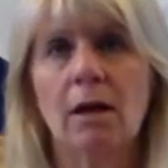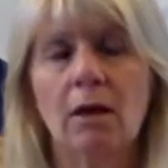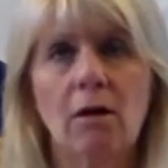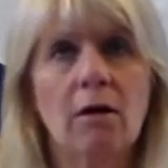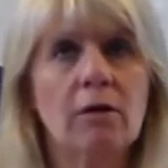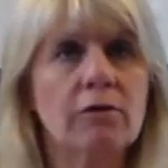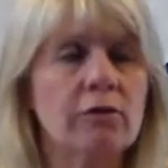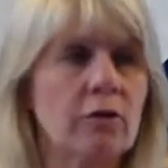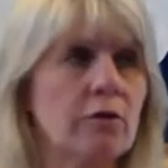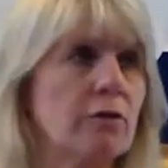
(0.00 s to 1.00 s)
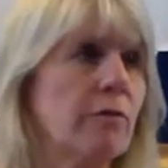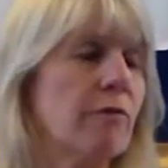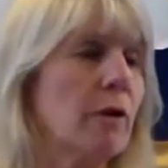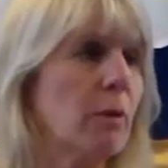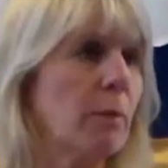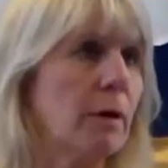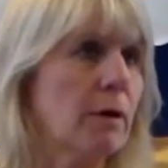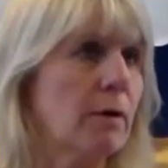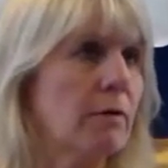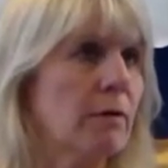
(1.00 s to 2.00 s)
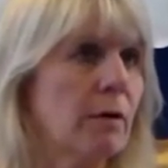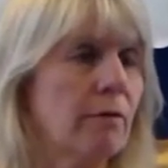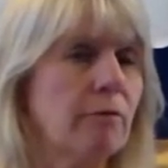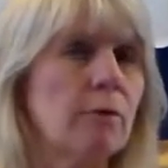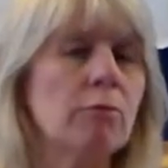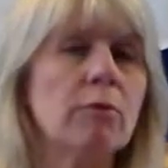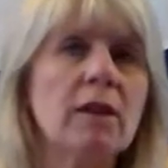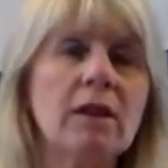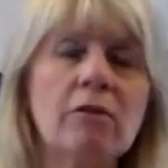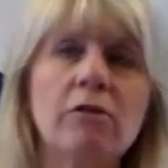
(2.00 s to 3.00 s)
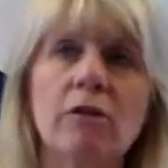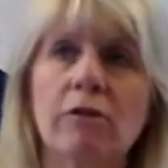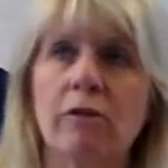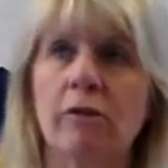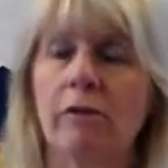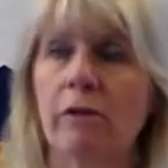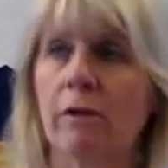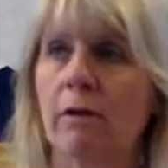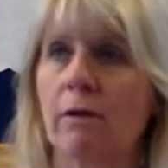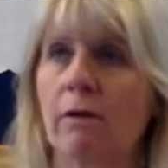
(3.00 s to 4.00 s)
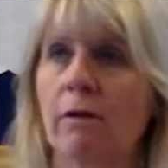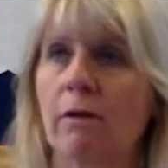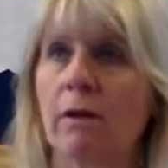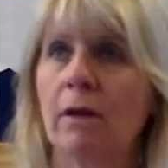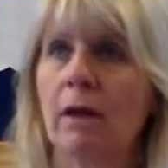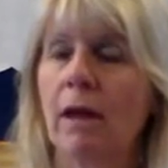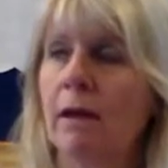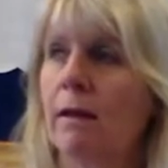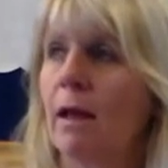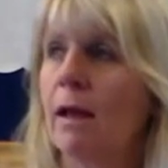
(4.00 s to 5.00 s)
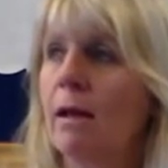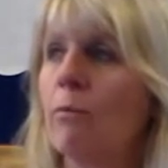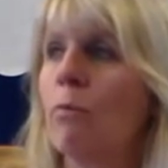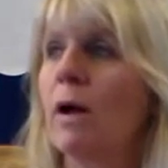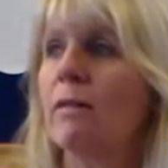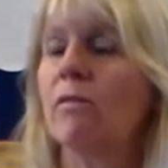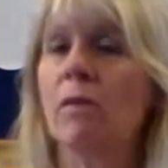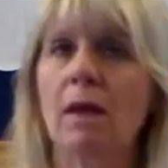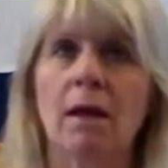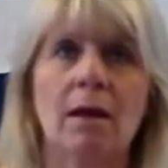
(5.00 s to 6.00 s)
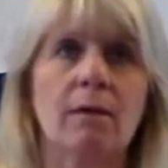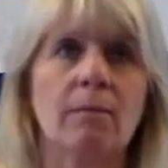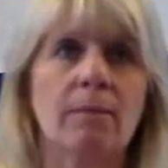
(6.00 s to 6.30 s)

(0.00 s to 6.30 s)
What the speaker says: It all starts to fall apart. If we really start to look at any one thing,